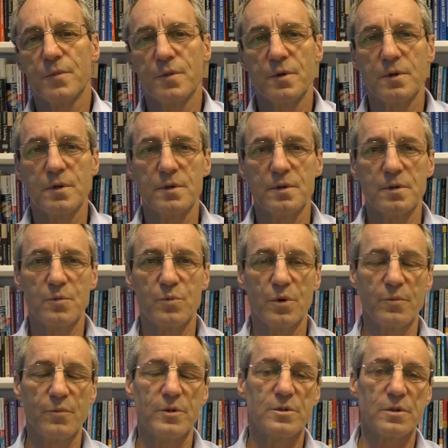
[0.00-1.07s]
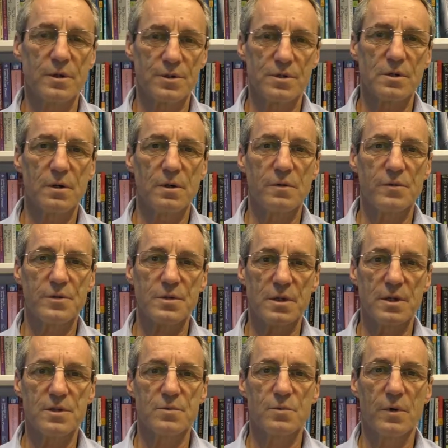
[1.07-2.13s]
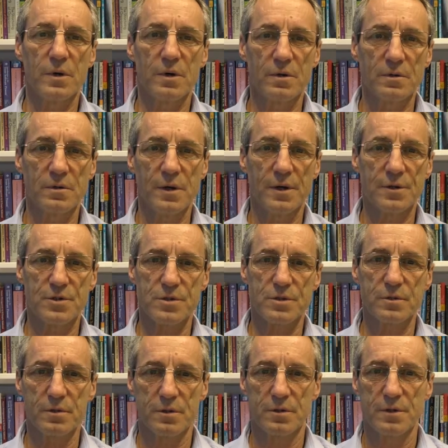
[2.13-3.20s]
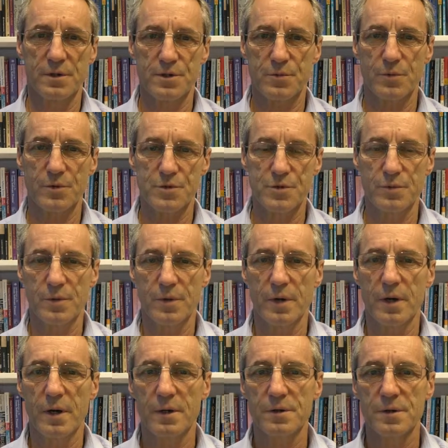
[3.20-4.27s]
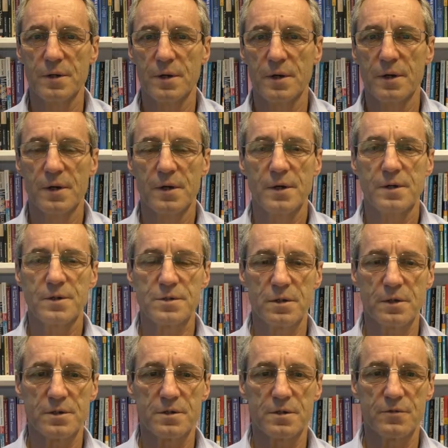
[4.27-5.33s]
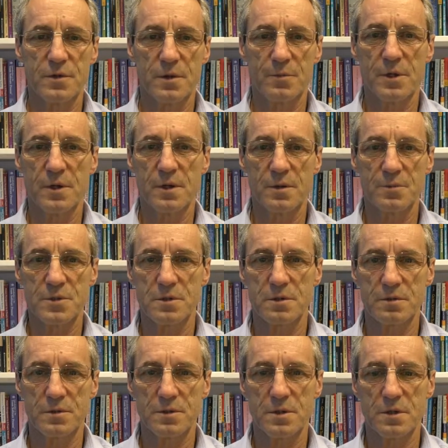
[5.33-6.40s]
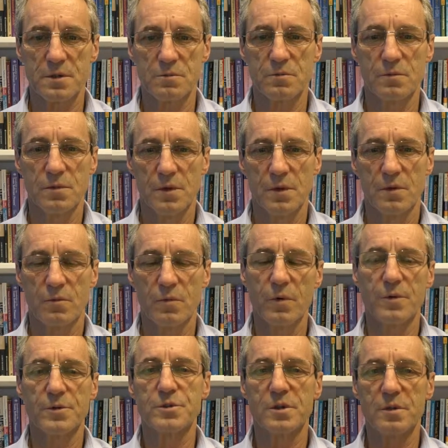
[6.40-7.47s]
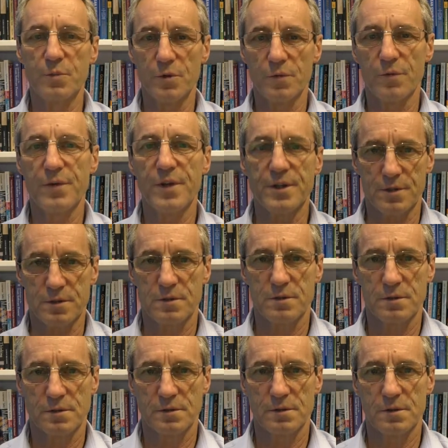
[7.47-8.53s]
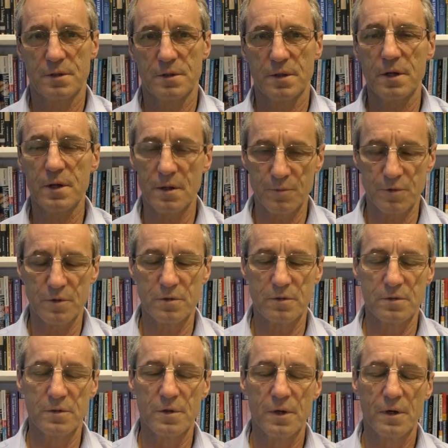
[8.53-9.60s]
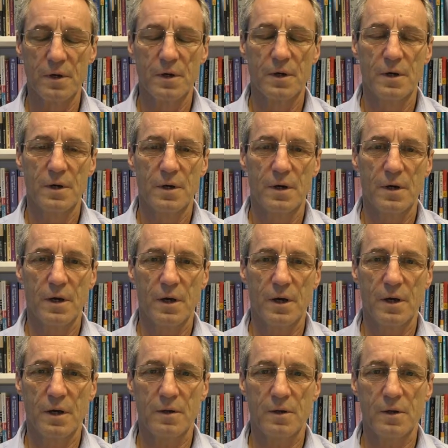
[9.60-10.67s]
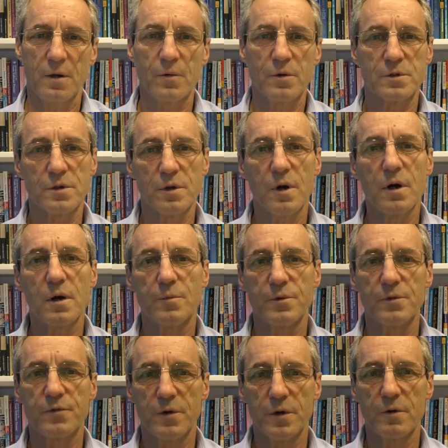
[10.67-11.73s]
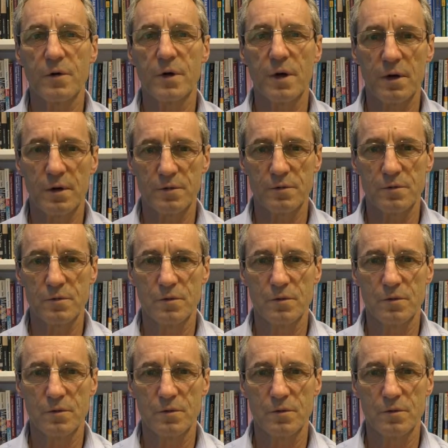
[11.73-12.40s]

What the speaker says: the problem we're trying to solve is less well understood and less well sorted out. It's not as if somebody comes to you and says, we want you to build this. They come to you and they want your help in figuring out